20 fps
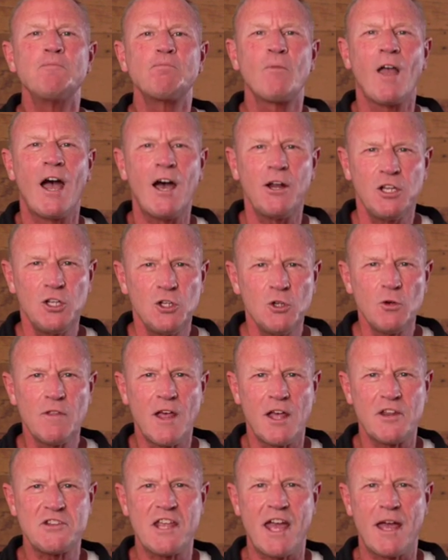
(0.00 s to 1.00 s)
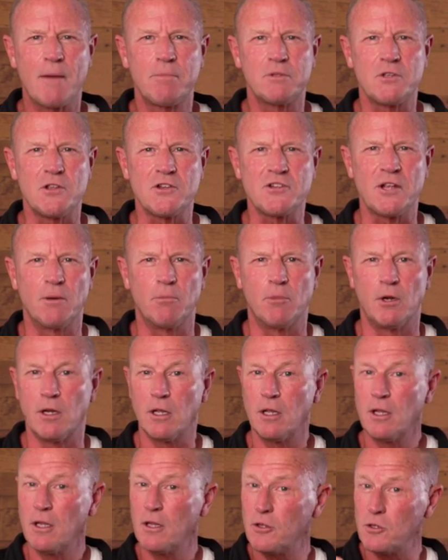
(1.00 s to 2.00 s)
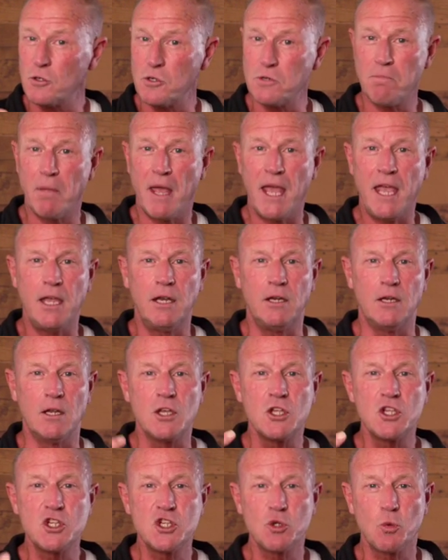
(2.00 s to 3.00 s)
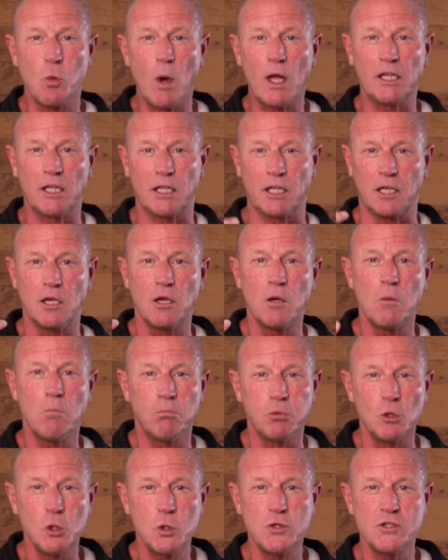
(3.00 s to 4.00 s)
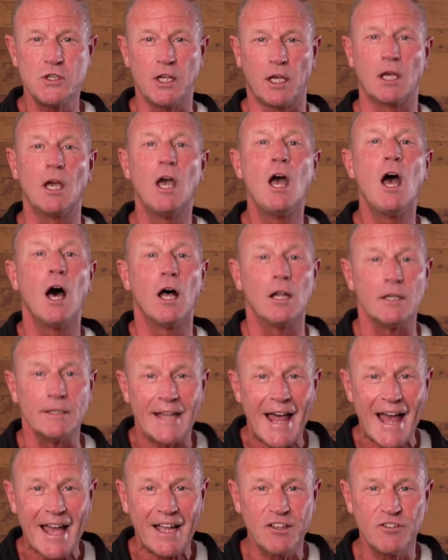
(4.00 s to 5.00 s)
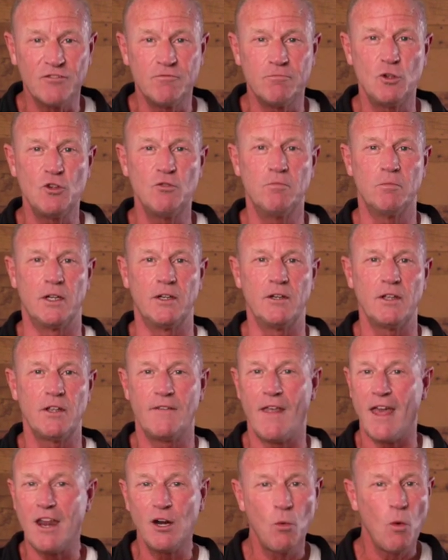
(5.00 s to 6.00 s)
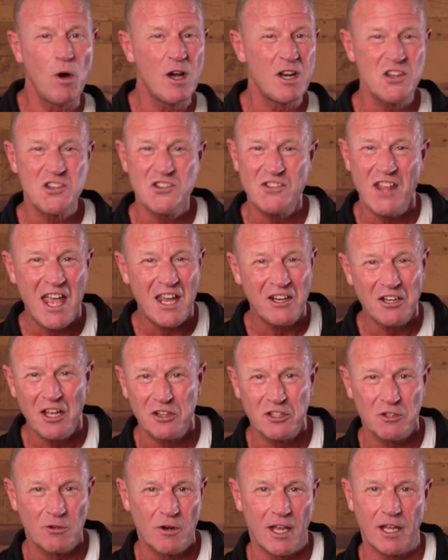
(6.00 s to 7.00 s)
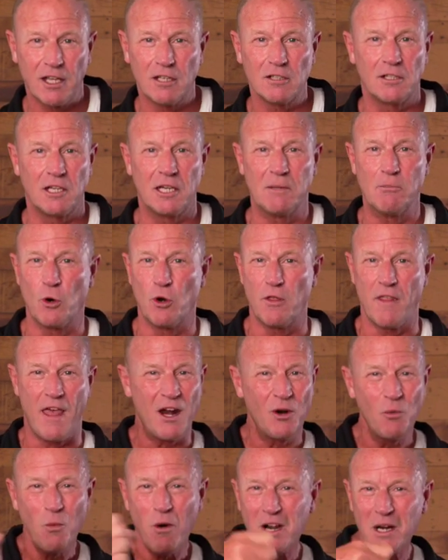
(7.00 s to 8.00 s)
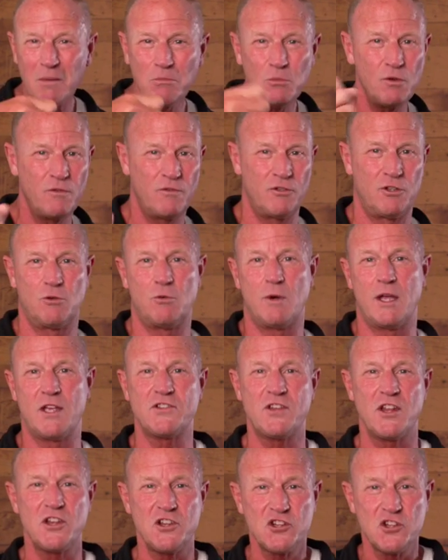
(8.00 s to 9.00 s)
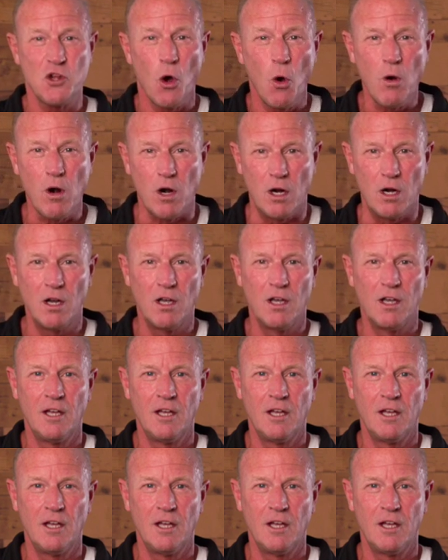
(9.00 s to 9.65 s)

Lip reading: How do you know that's happened to someone? There's pain, swelling, bruising, a lack of movement. They don't want to stand on their ankle anymore. They don't want to move their wrist. It's sore,